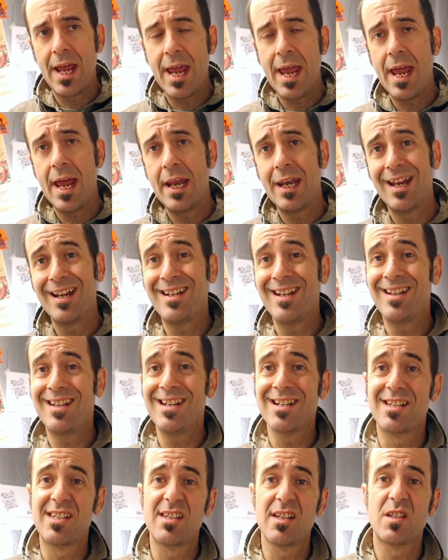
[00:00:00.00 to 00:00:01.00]
And I did
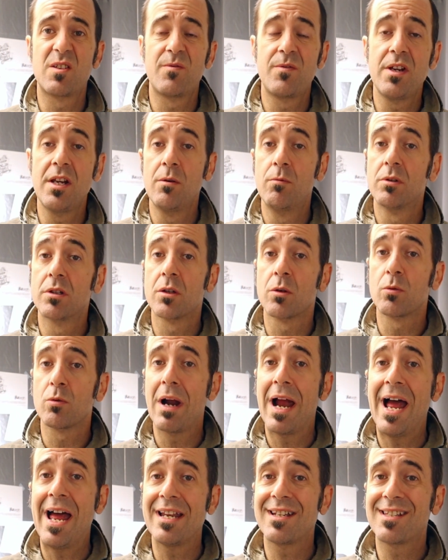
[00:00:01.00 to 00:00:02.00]
the assist feed with the
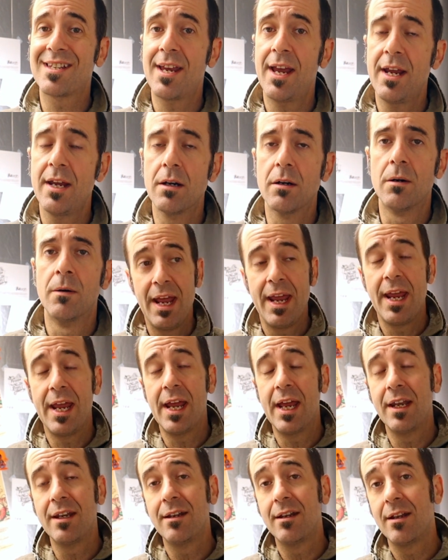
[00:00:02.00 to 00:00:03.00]
rat tail,
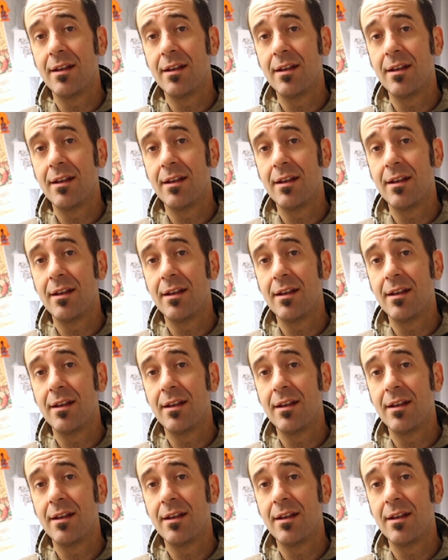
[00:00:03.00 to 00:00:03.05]
and